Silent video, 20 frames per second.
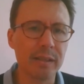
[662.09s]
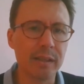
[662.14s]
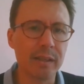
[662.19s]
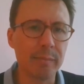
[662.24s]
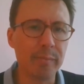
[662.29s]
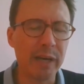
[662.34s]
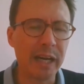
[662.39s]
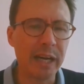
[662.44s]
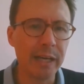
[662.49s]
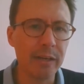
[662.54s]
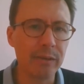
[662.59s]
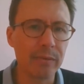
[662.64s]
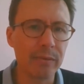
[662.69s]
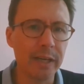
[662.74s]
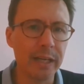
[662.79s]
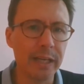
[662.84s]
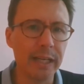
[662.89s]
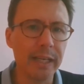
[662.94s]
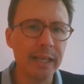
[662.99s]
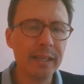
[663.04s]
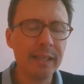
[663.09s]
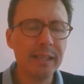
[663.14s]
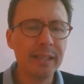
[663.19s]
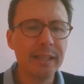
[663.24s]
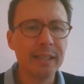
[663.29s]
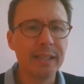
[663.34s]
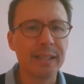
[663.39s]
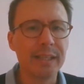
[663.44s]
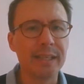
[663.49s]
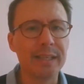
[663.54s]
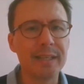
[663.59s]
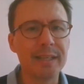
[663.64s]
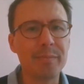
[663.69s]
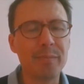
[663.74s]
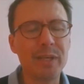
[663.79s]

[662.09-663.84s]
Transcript: uh, binary, uh,